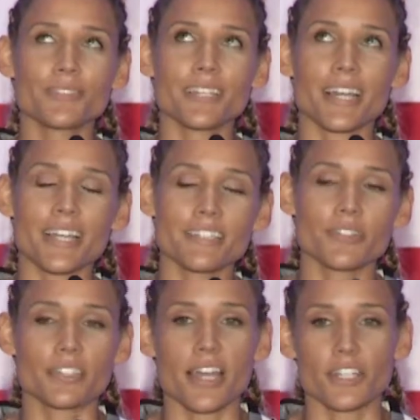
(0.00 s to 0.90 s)
I guess I
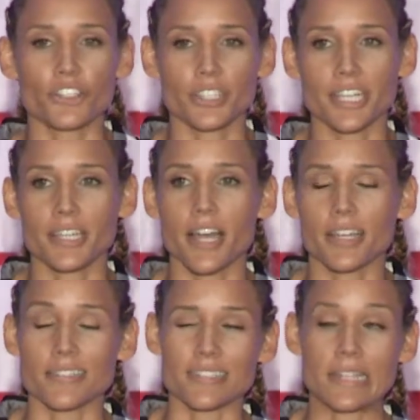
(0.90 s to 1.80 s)
was kind of tricking God,
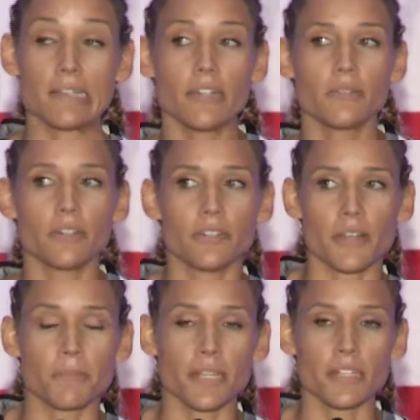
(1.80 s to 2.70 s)
because I was like, oh, well, if I
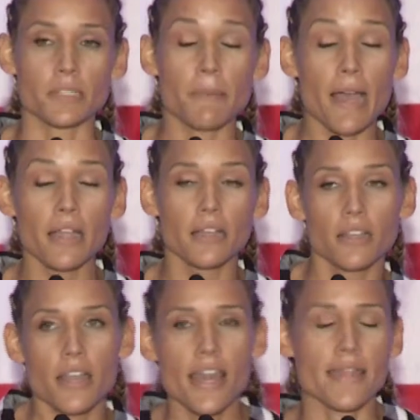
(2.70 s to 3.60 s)
pray to inspire,
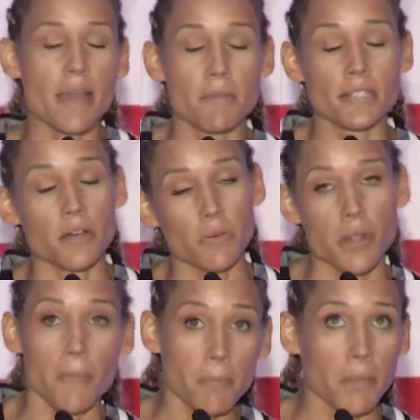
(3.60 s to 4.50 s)
that means I'll win
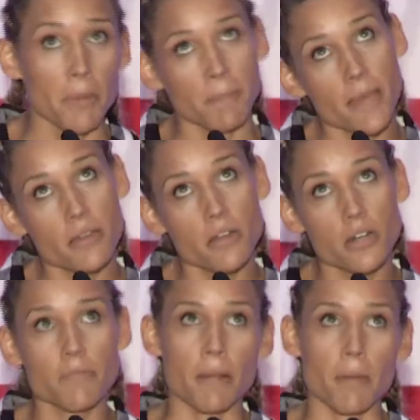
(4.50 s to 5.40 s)
an Olympic
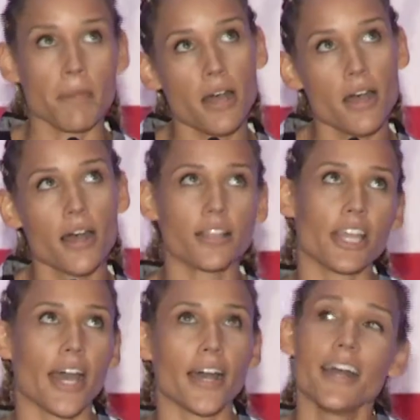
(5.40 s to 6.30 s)
medal, blah, blah, blah,
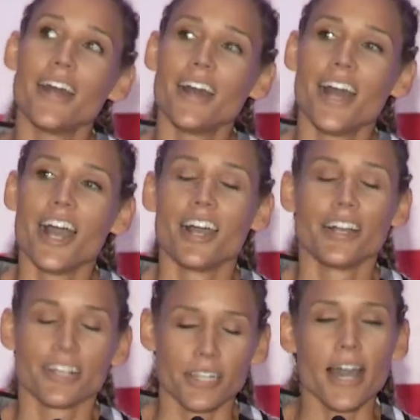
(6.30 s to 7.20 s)
yeah.
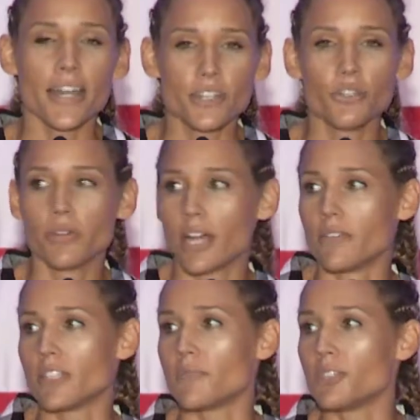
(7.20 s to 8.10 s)
God knew what I
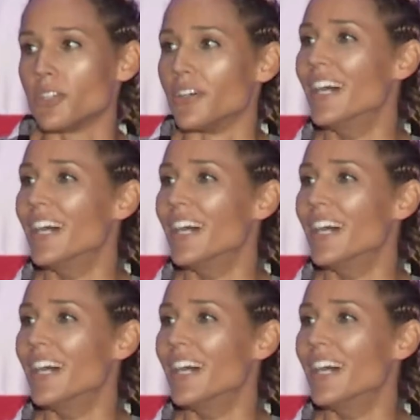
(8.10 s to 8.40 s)
was up to.